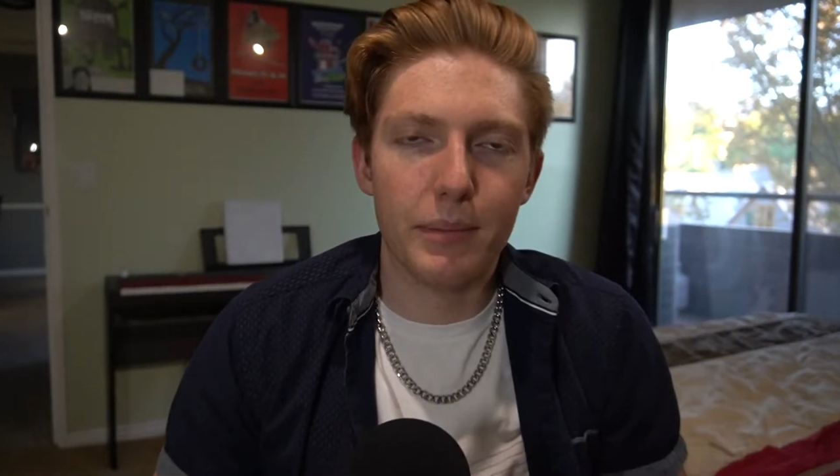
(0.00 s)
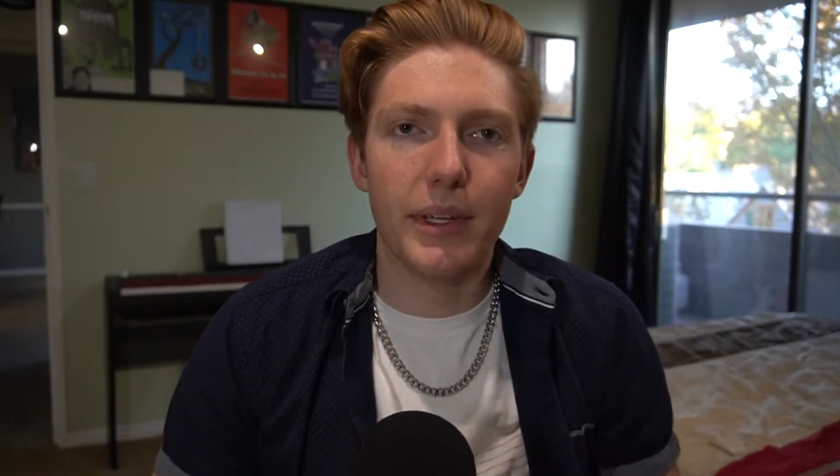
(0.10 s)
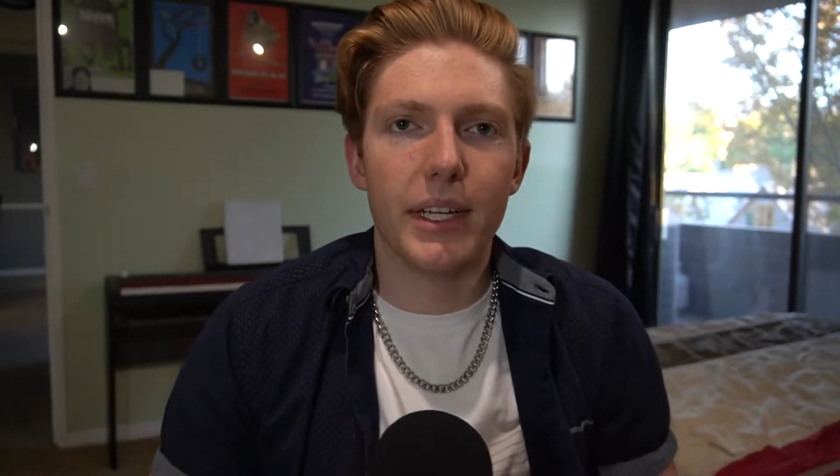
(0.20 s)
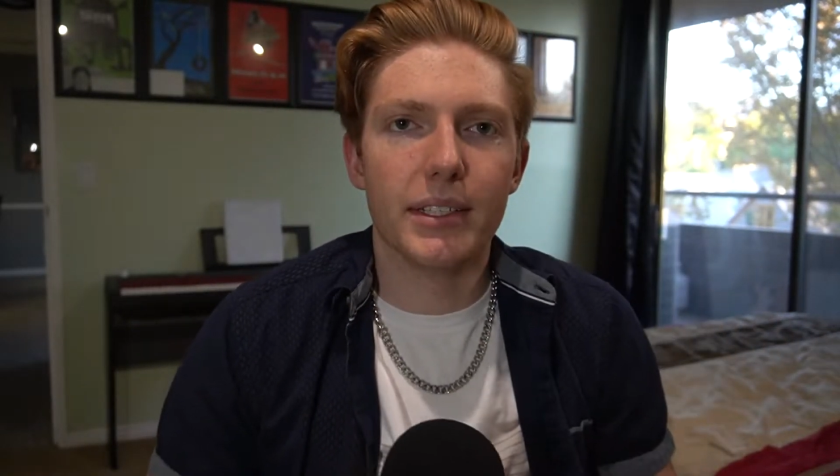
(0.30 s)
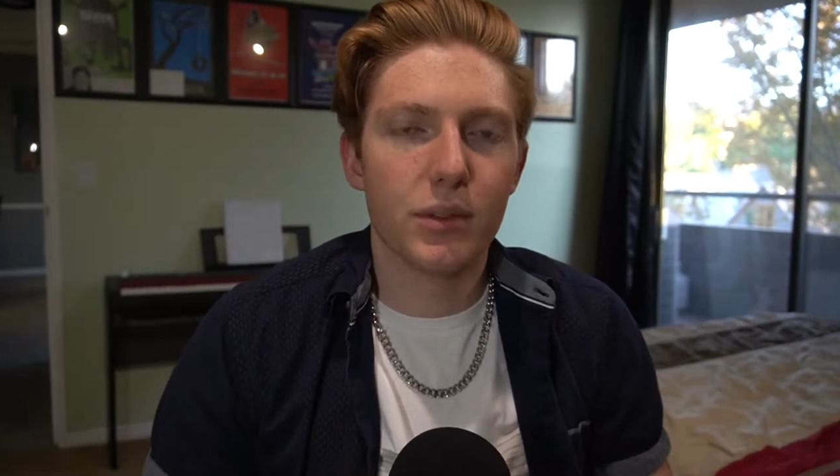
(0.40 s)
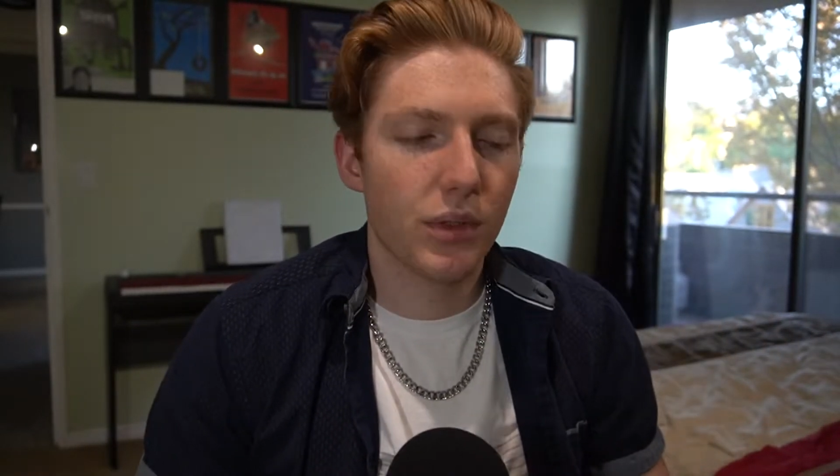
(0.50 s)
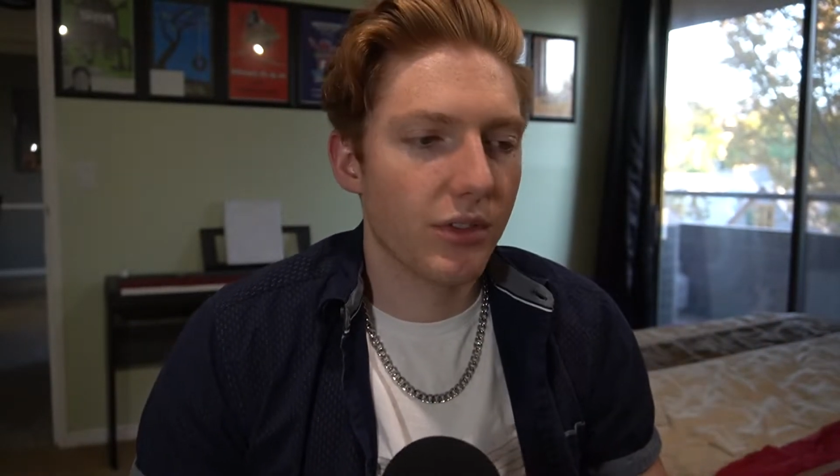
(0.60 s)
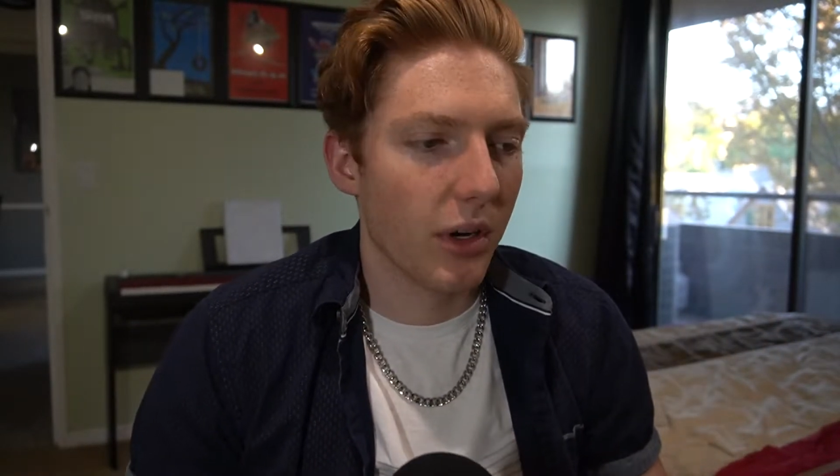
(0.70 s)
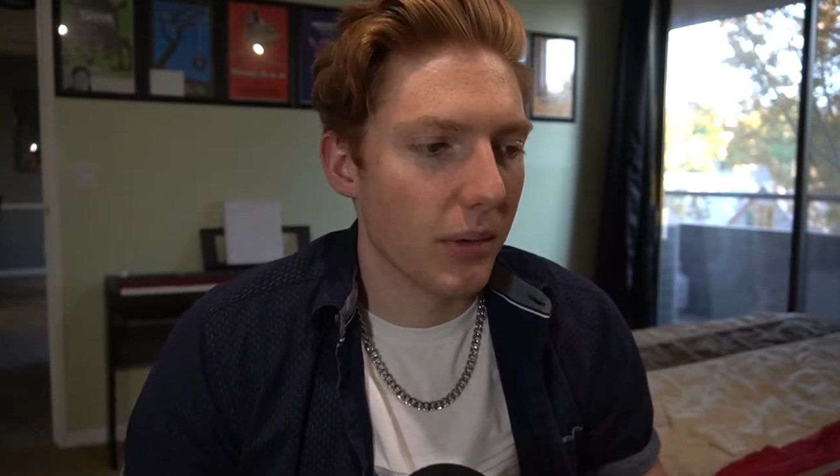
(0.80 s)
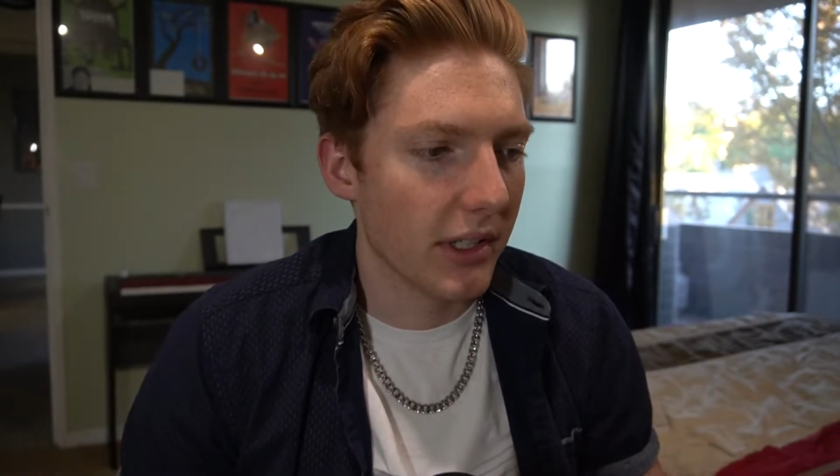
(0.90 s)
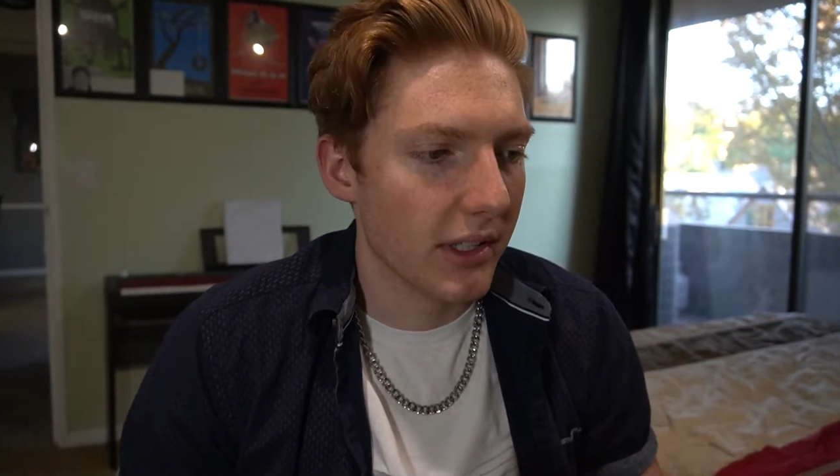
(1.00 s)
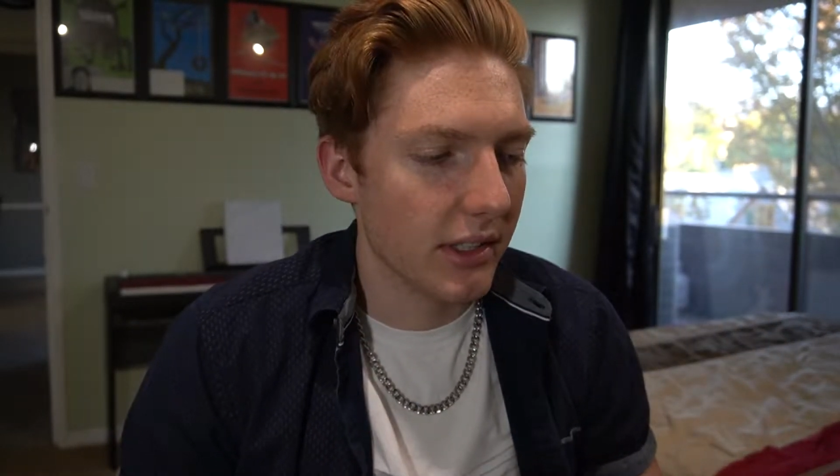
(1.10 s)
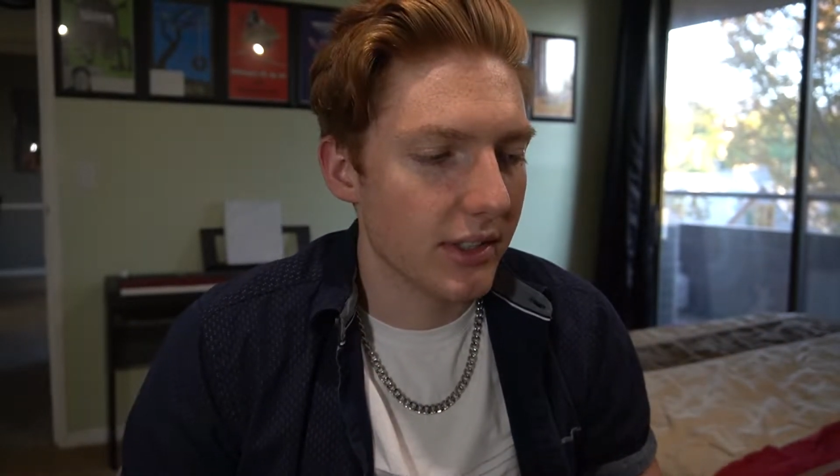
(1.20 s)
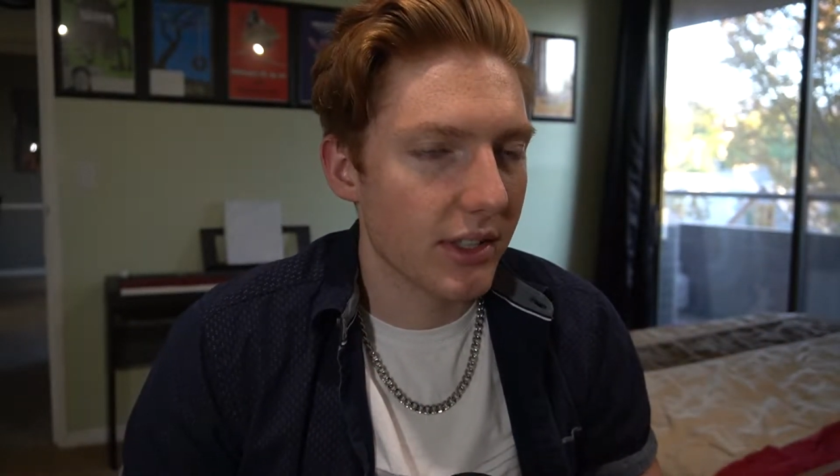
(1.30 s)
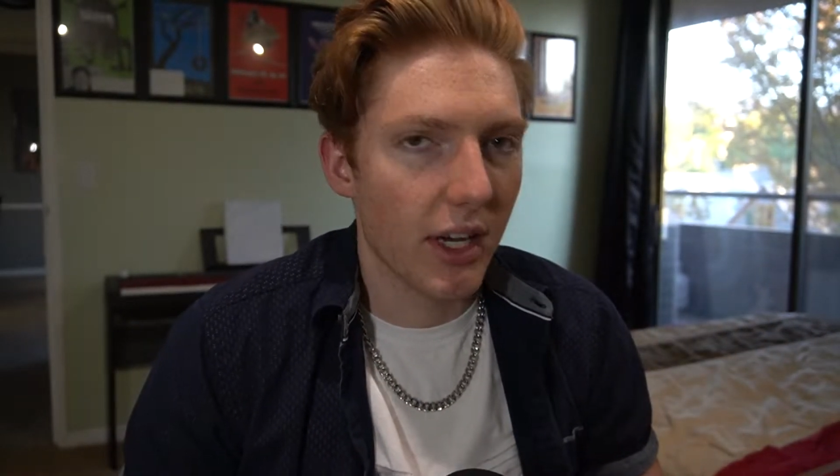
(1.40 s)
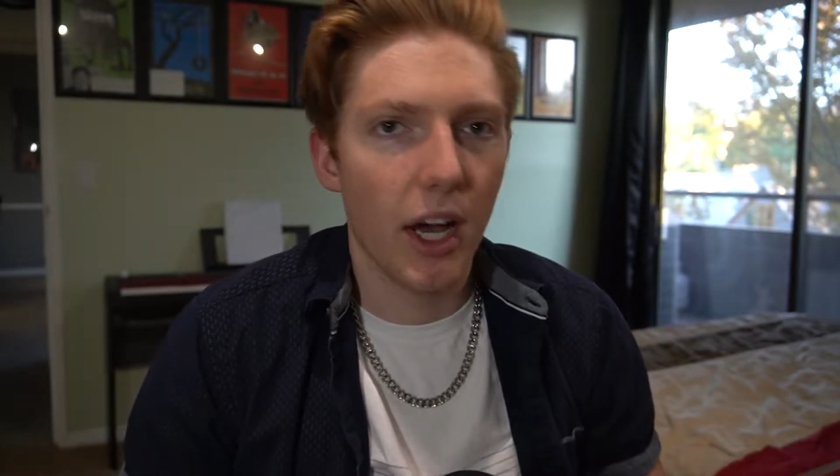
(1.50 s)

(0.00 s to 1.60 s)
a minute since we've done one of these.